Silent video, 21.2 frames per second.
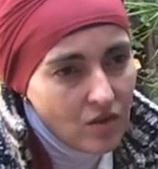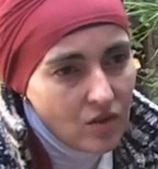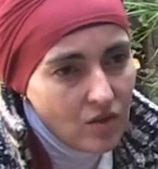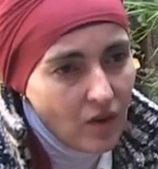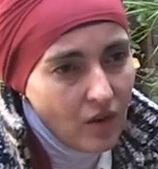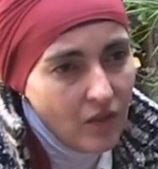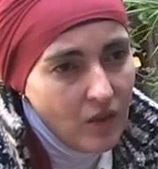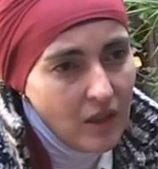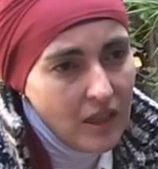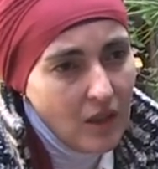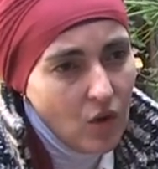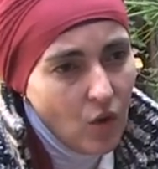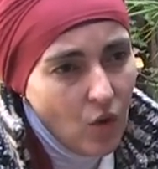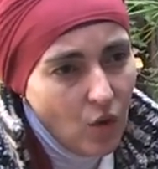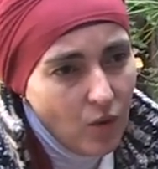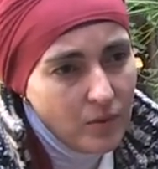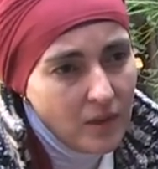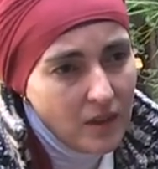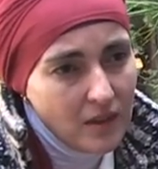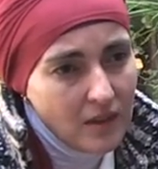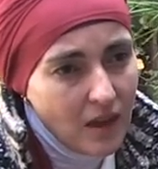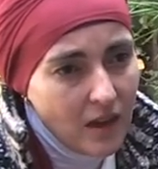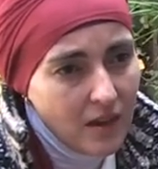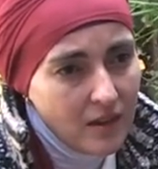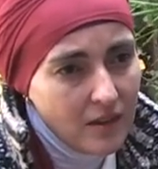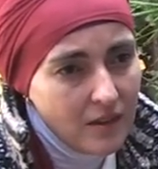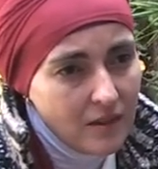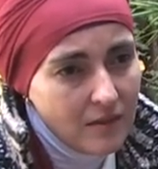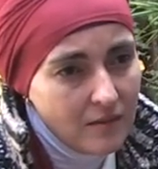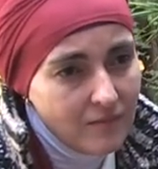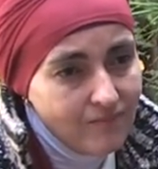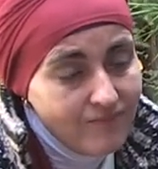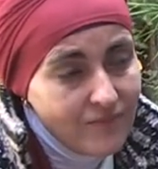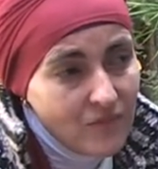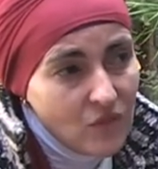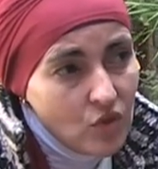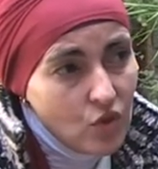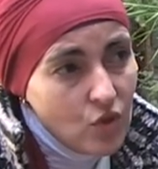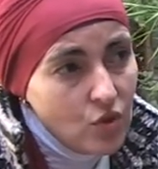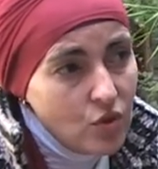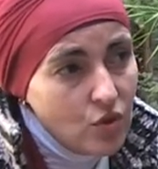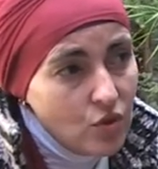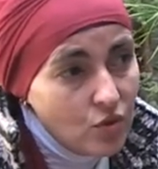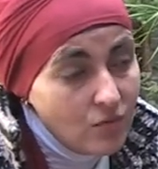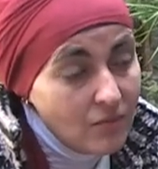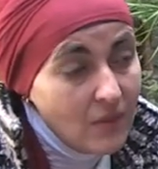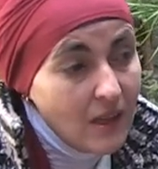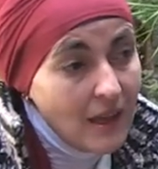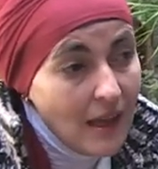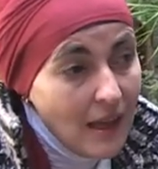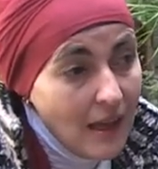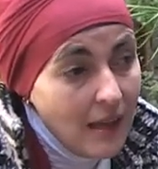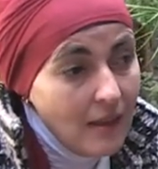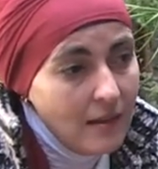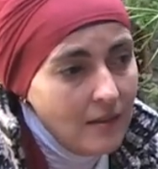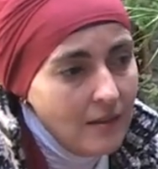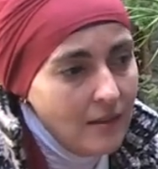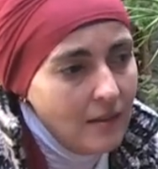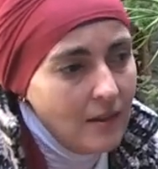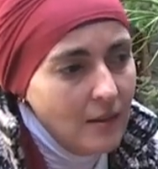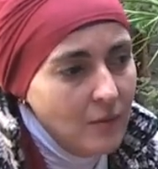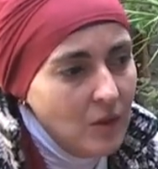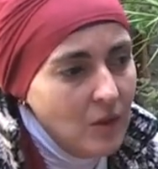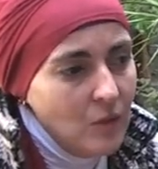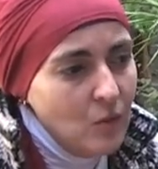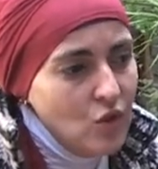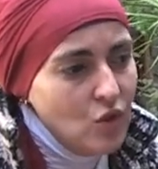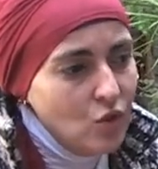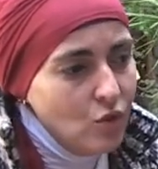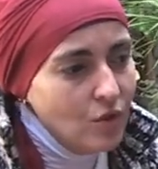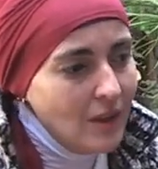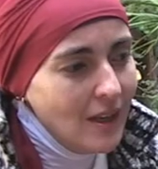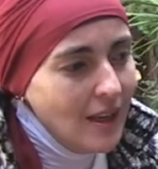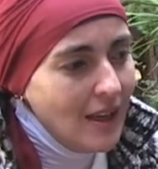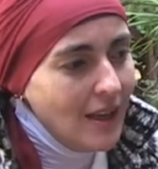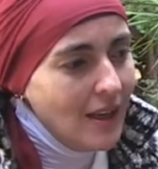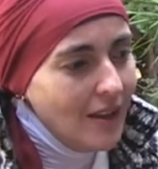So I really hope that art sh can, I mean, we should,